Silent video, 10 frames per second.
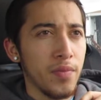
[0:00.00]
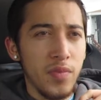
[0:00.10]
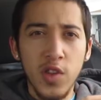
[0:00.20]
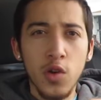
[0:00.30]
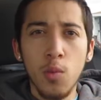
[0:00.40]

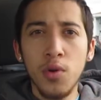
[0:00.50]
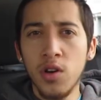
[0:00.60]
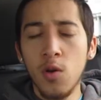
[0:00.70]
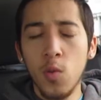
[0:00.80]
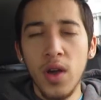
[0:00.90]
you don't put
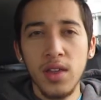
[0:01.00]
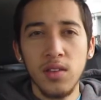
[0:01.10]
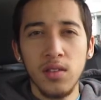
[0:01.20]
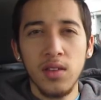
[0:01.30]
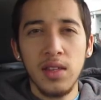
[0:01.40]
on weight
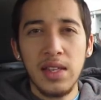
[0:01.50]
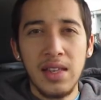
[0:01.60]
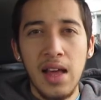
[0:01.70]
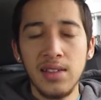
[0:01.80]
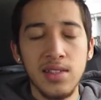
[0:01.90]

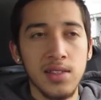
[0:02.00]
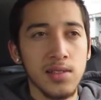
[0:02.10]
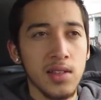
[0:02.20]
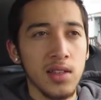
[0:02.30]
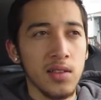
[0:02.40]
as
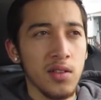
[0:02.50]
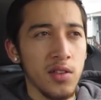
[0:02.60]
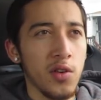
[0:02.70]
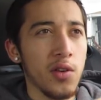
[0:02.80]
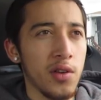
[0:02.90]
easily.
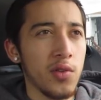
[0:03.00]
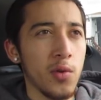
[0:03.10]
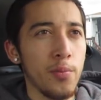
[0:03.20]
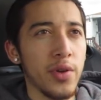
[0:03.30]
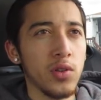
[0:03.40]

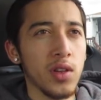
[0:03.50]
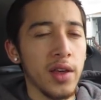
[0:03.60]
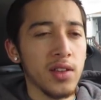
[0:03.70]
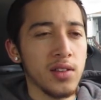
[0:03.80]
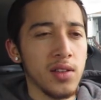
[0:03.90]
You're built
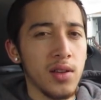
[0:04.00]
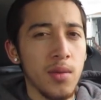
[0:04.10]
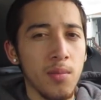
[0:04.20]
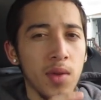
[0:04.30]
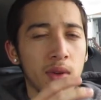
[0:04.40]
like
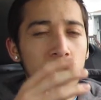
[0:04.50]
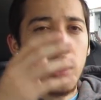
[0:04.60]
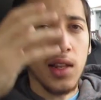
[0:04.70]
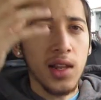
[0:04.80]
maybe like a